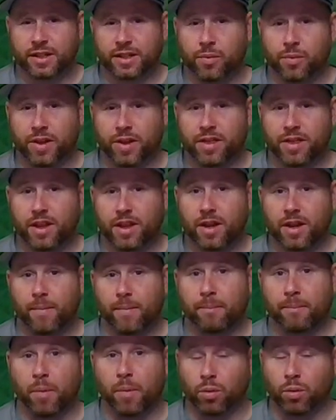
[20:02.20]
with
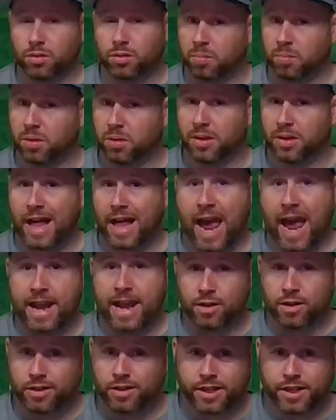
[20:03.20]
multiple
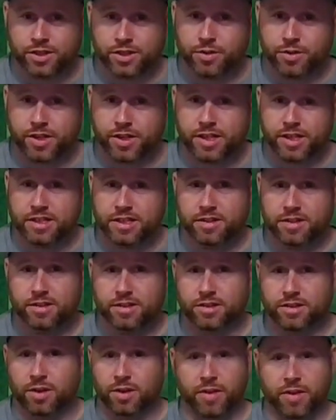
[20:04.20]
ankle injuries.
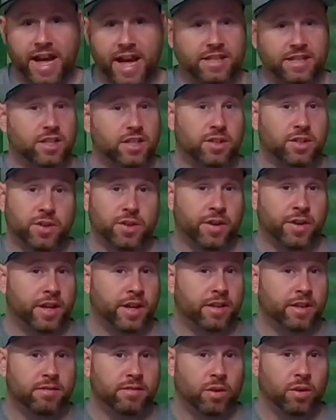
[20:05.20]
So that's
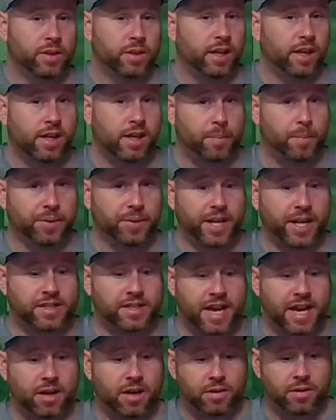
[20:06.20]
concerning. Only a couple days
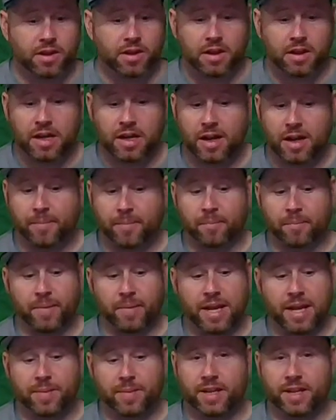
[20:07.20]
out.
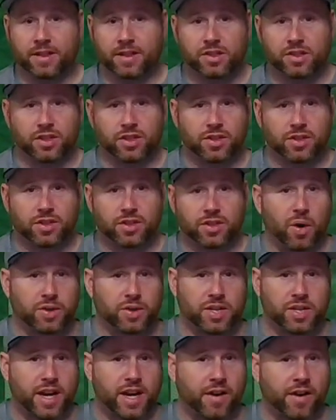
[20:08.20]
Maybe it's just
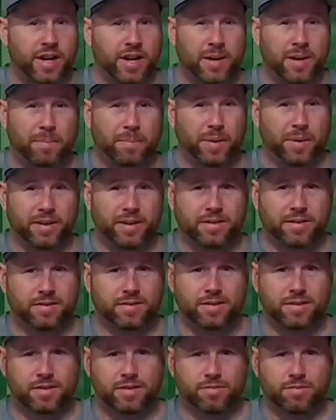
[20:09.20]
cautionary, but
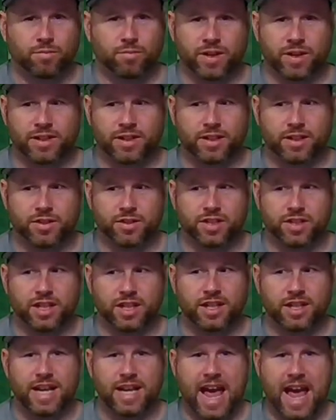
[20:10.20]
when you
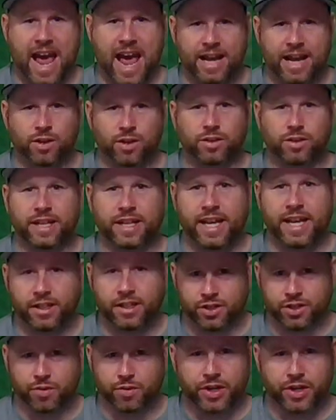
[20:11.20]
see ankle
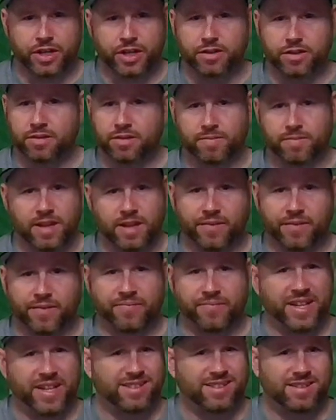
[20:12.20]
injuries,
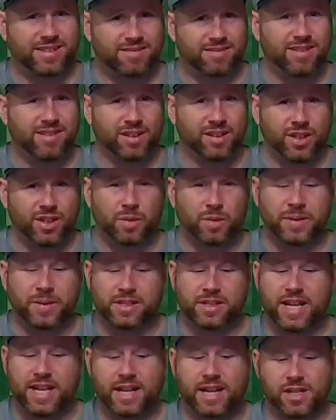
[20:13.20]
that's a little bit
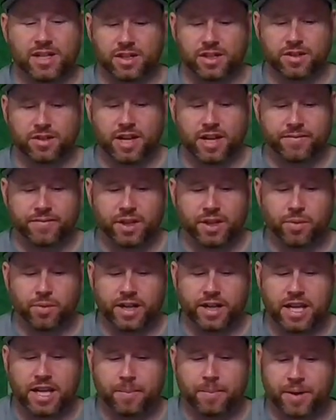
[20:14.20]
sketchy. So definitely want to
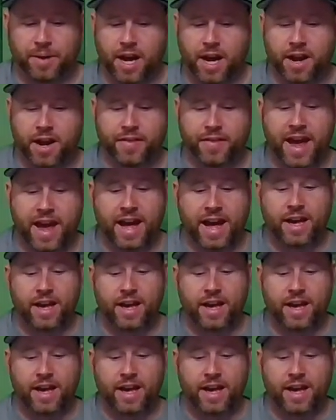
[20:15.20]
keep an eye on that,